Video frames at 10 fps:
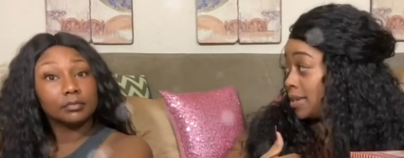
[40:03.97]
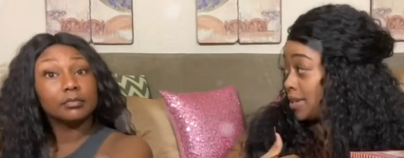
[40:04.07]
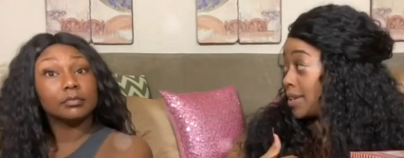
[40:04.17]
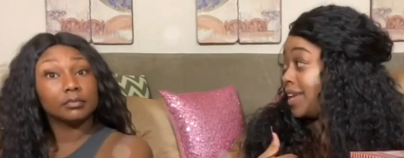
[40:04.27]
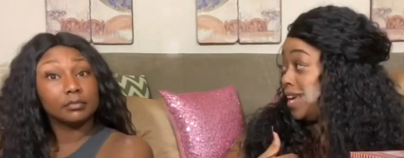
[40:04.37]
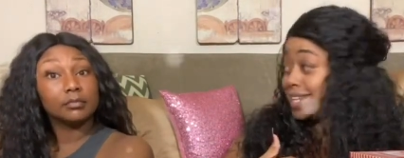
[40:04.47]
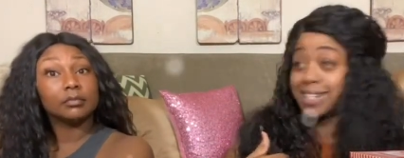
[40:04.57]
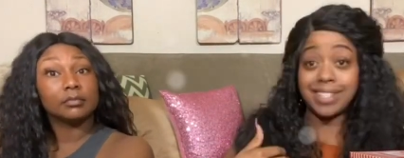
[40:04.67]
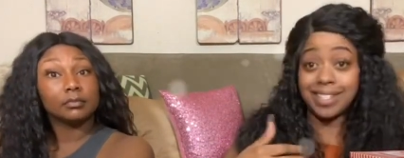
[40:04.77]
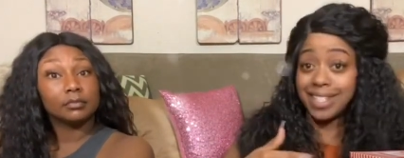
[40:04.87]

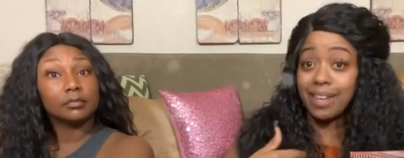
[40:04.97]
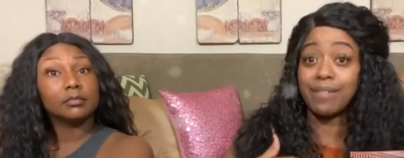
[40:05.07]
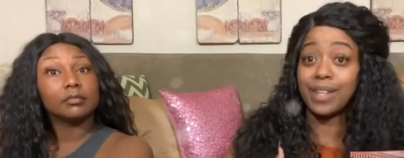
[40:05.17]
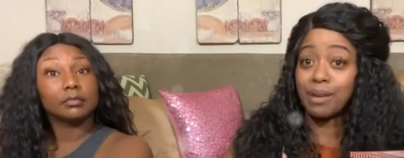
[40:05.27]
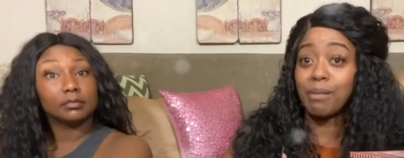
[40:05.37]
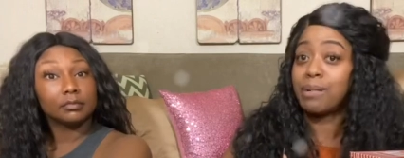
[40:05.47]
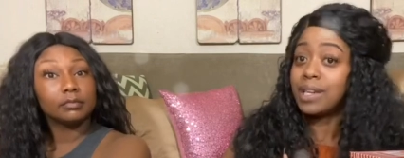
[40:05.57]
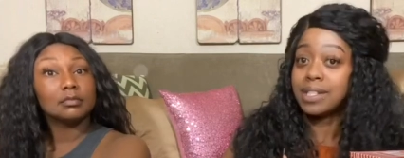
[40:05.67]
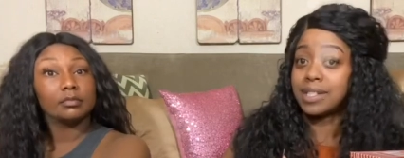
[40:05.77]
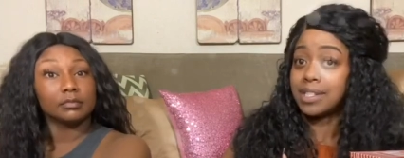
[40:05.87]
Speaker 1: this is definitely a
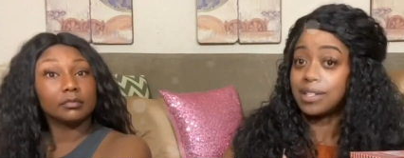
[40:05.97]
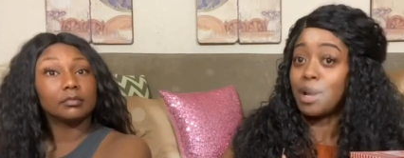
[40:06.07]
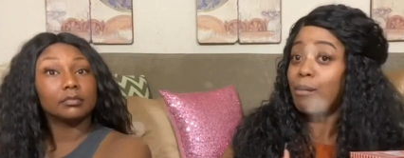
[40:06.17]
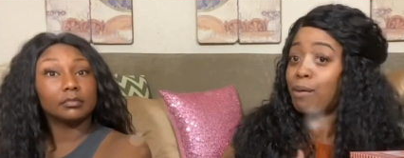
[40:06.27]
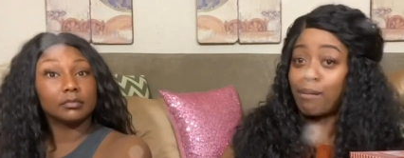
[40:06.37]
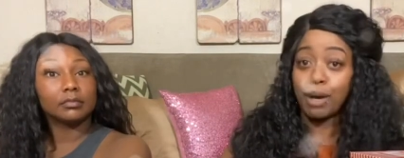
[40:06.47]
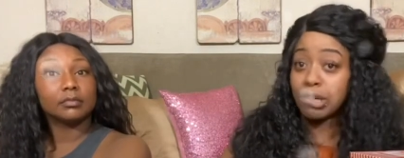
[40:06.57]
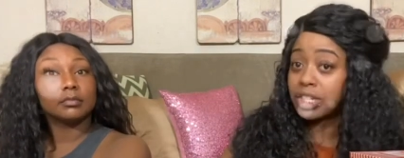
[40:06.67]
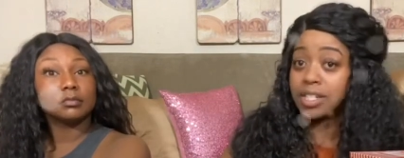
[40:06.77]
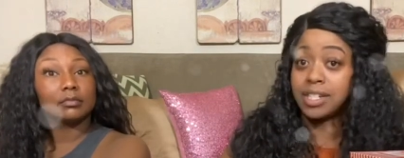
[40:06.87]
business.
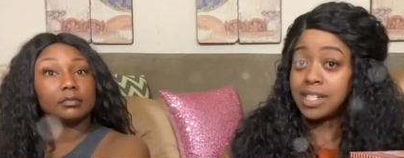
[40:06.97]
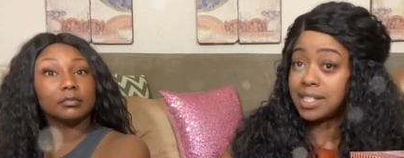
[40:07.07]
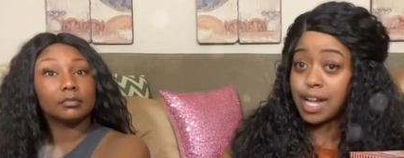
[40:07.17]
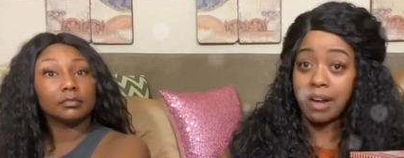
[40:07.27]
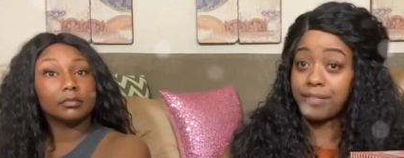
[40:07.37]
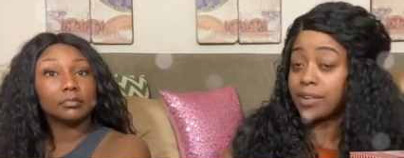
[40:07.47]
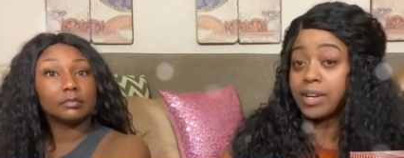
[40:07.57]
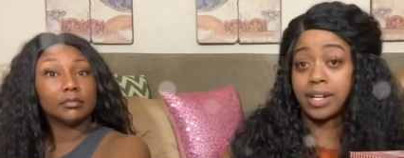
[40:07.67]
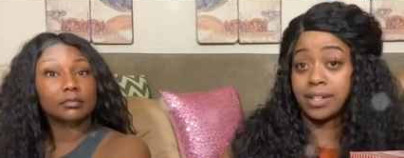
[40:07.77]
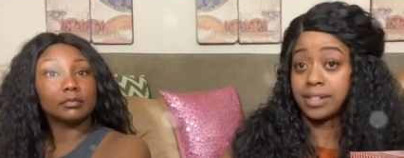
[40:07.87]
Promotion is not free
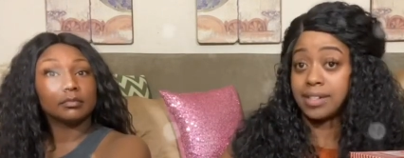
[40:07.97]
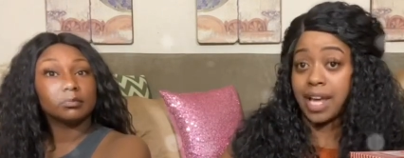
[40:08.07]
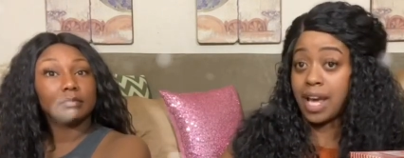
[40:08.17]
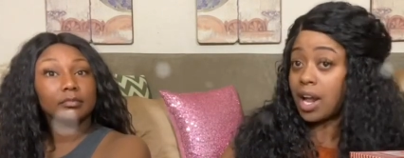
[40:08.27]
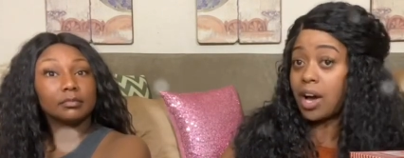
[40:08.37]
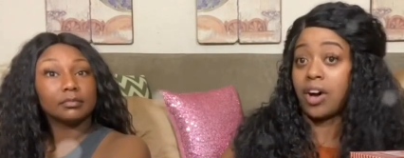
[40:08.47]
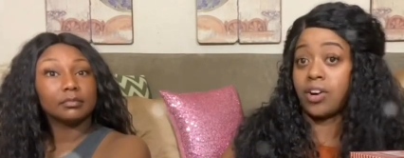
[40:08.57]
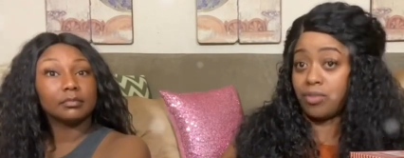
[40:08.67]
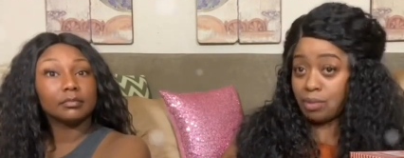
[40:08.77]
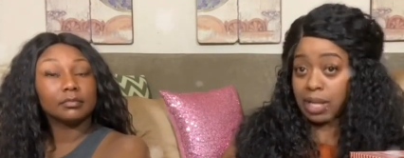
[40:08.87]
at
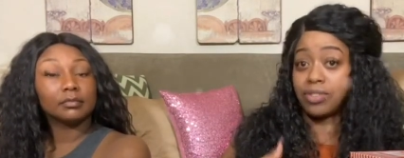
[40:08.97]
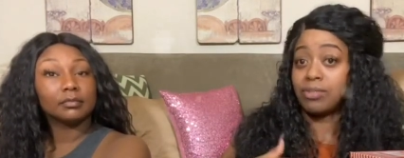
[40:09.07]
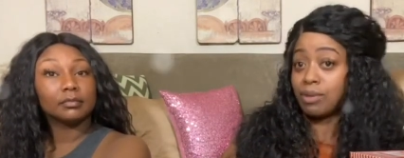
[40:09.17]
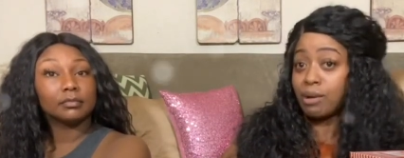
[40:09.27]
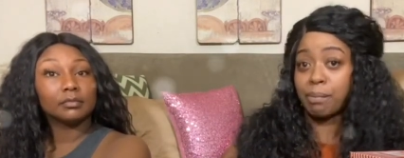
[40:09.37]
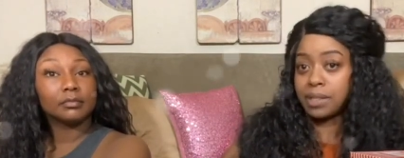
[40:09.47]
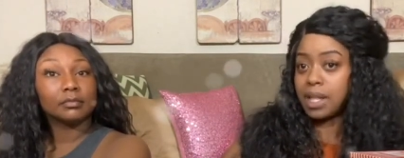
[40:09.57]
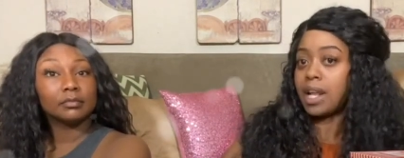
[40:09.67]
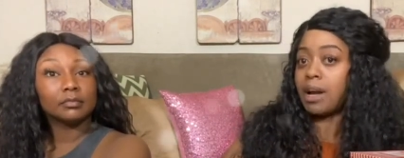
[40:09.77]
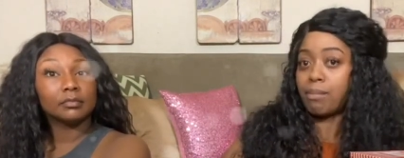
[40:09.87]
all. I do want to put
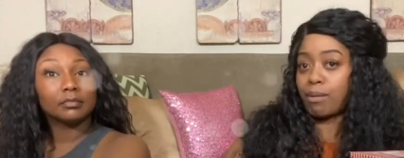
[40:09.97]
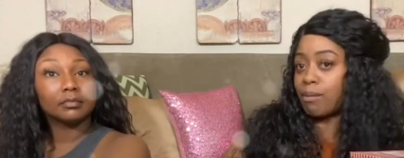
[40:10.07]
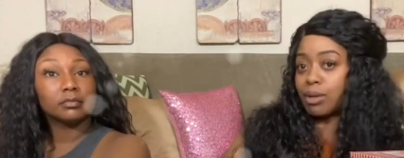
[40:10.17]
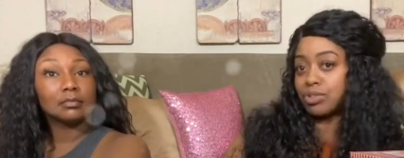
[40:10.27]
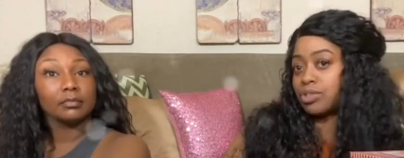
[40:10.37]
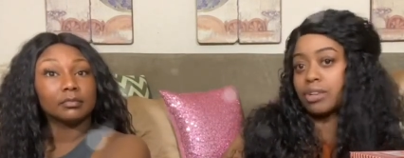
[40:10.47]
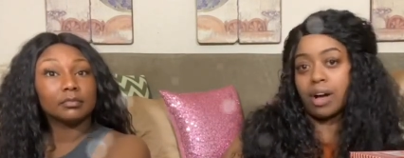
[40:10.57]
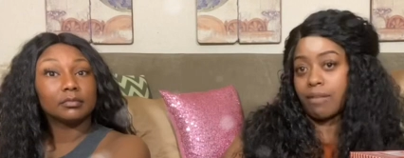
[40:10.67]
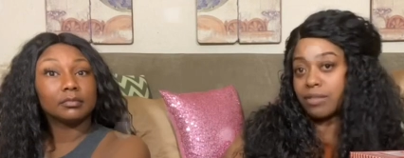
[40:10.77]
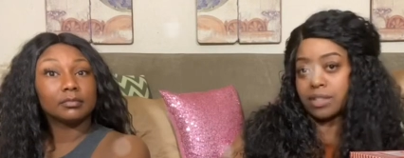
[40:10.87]
that out. Promotional
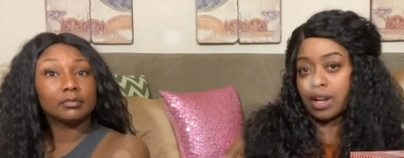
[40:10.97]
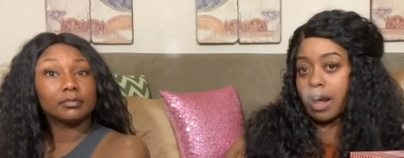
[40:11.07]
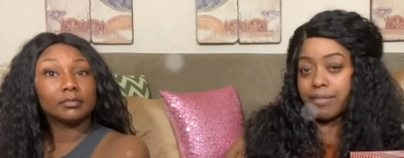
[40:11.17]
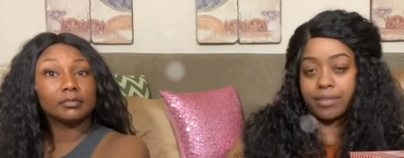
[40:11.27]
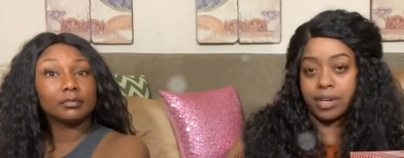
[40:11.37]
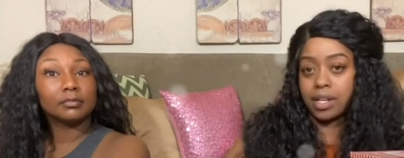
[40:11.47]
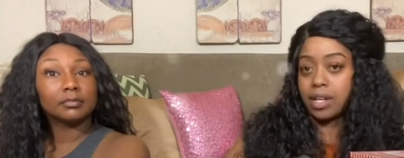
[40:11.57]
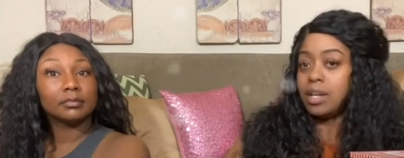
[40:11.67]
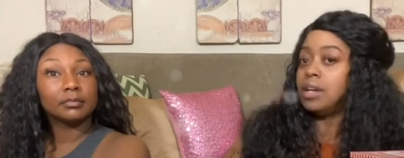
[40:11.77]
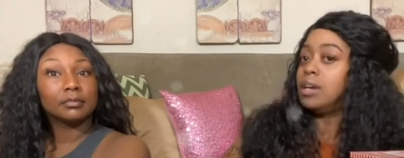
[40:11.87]
offers are not free.
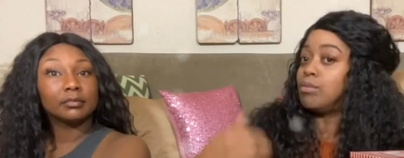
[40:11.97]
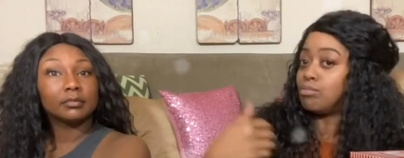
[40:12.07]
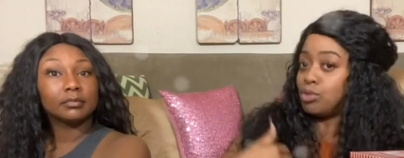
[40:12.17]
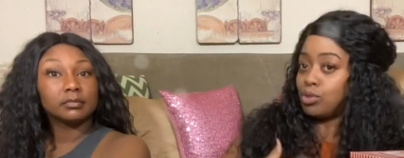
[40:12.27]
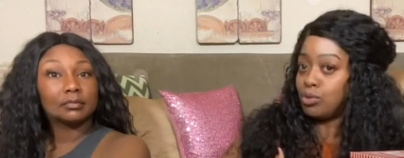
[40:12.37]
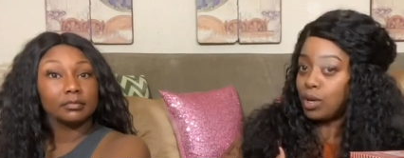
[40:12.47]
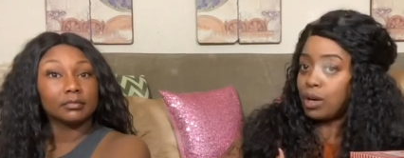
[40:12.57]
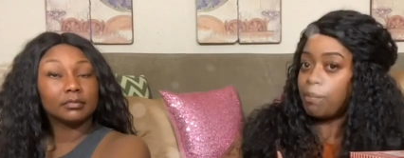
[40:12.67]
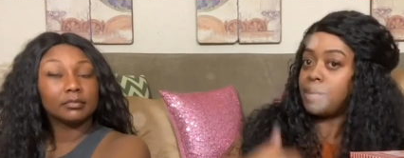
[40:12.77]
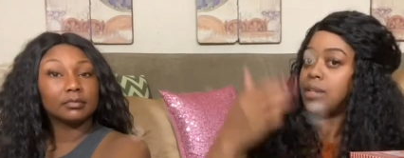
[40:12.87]
You
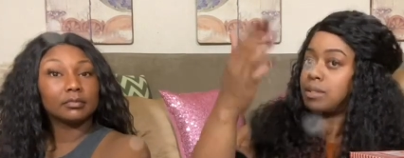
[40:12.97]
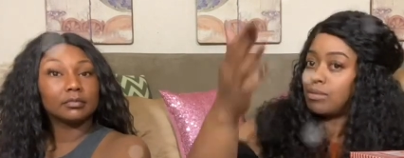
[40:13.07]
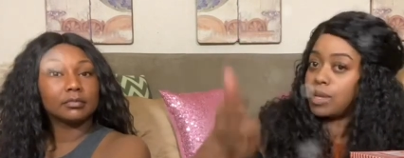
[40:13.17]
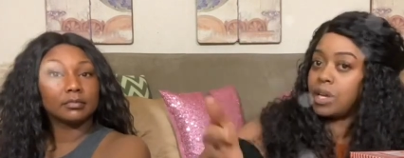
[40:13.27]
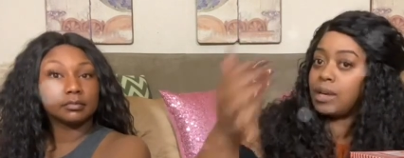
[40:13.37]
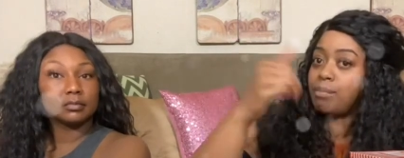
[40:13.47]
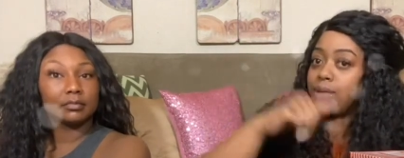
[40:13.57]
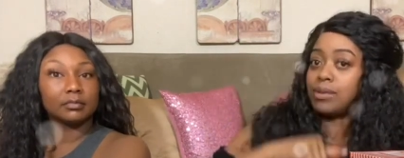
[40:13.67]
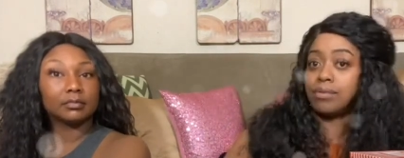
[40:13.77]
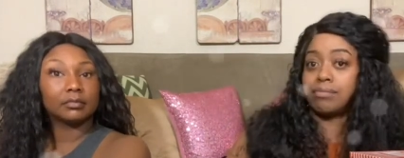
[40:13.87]
help us, we help
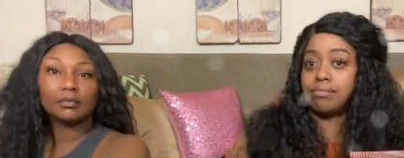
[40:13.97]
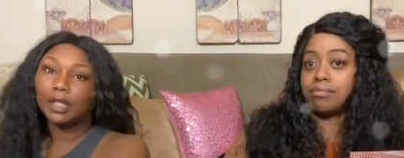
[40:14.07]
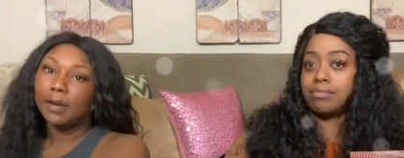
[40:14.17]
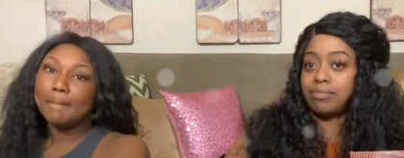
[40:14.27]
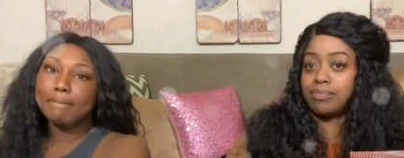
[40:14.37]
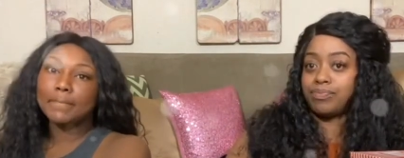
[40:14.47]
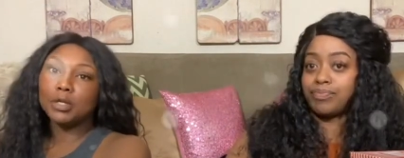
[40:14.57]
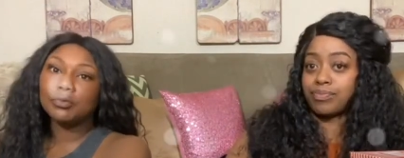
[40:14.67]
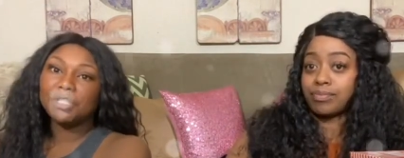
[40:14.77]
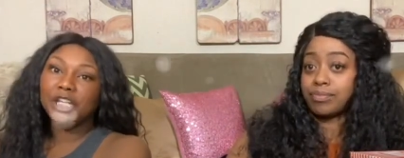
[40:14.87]
you.
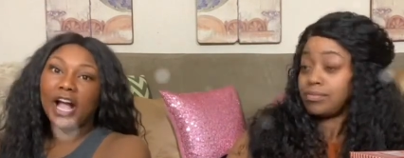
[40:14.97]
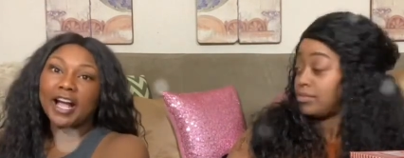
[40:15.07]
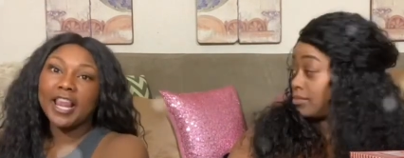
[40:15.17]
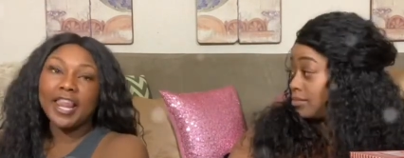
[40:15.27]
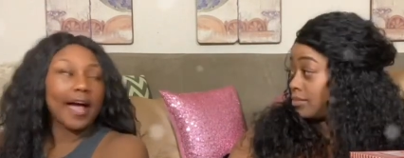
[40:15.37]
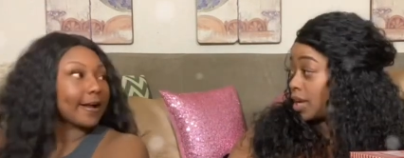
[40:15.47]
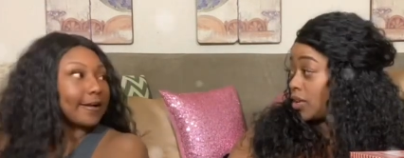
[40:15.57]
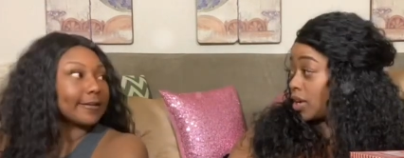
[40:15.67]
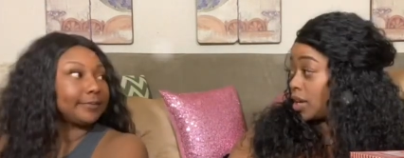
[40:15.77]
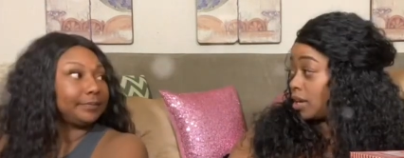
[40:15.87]
Boom shakalaka.
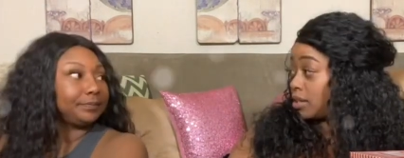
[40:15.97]
Okay.